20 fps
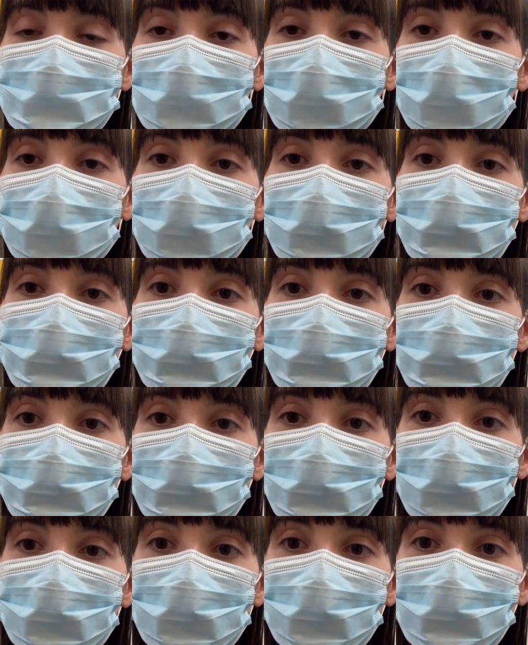
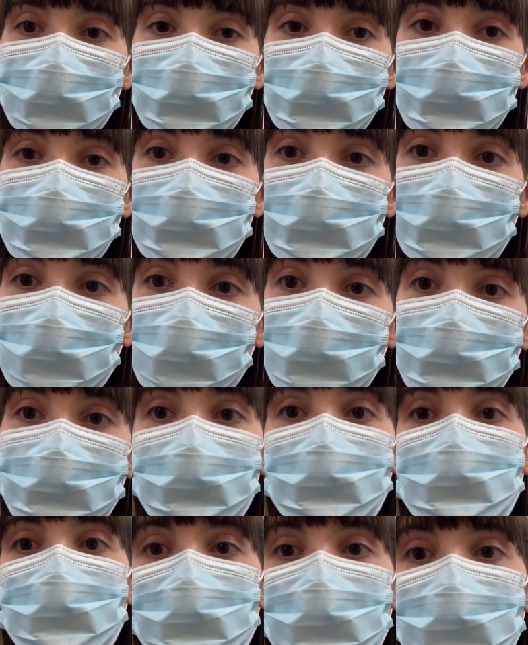And too much
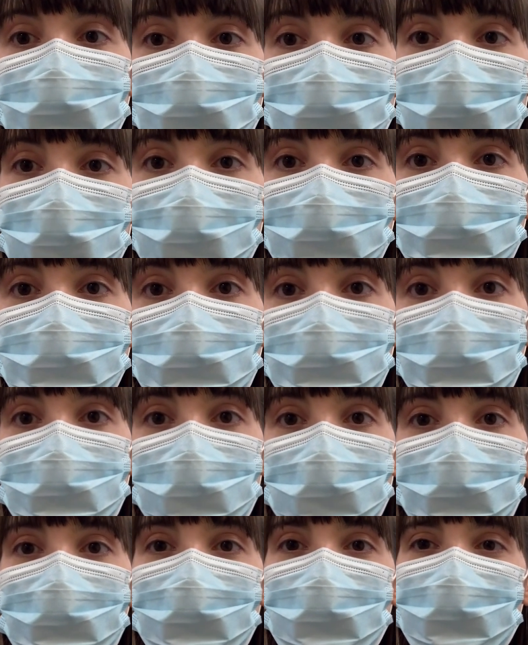or too little calcium
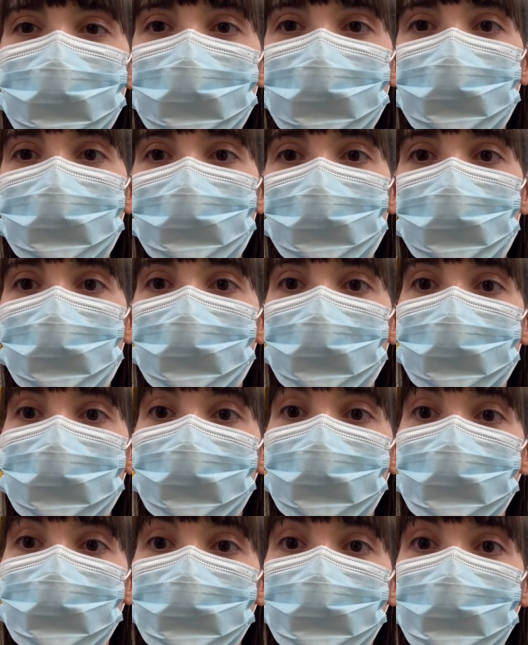can mean that your
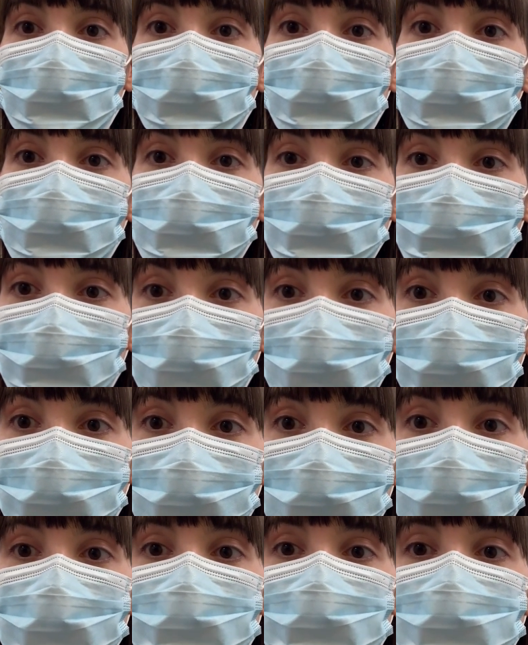heart can go into funny
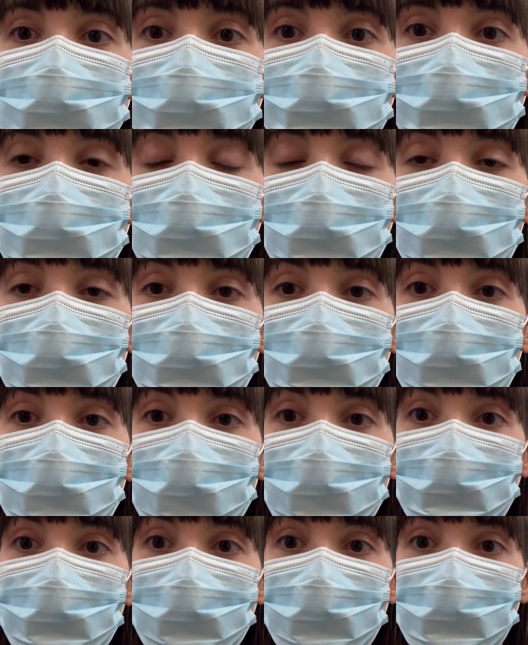rhythms called
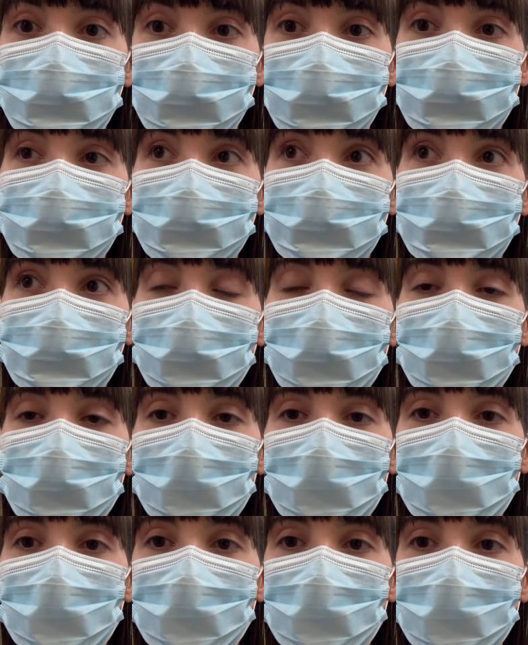arrhythmias.
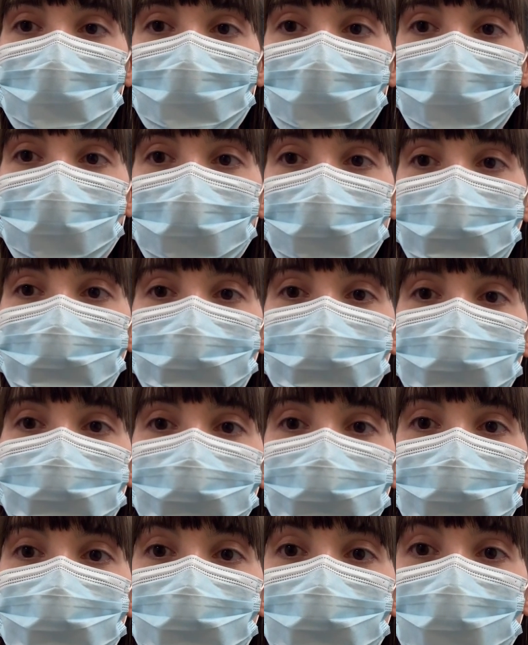
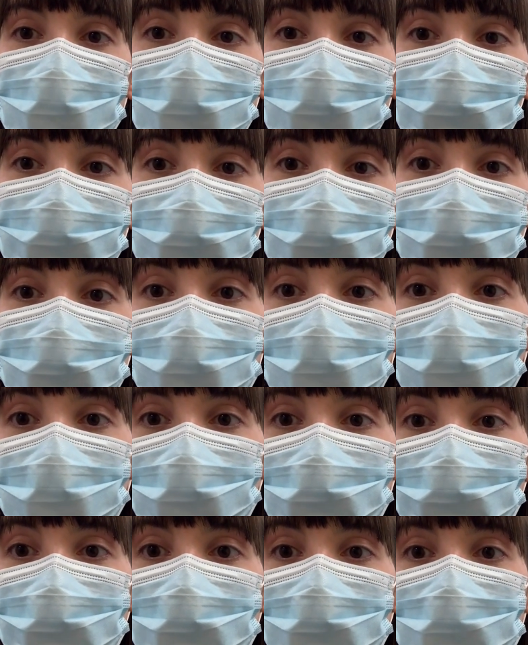So when people
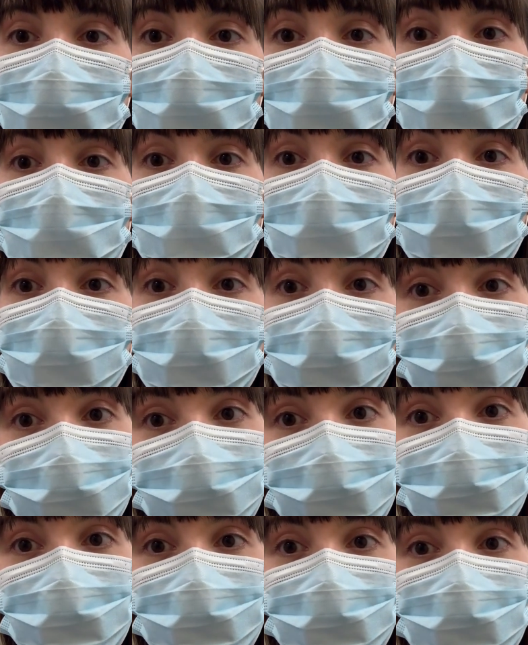have a
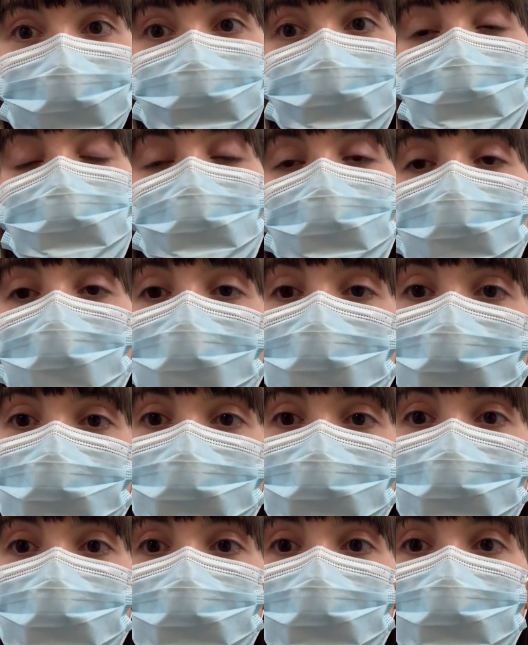high calcium and
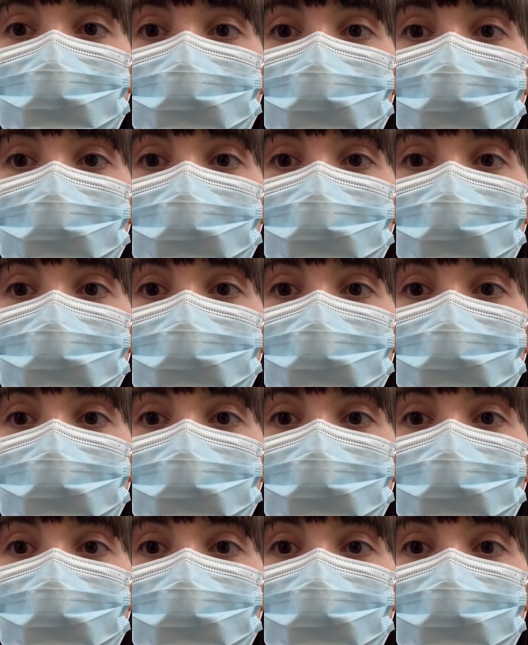other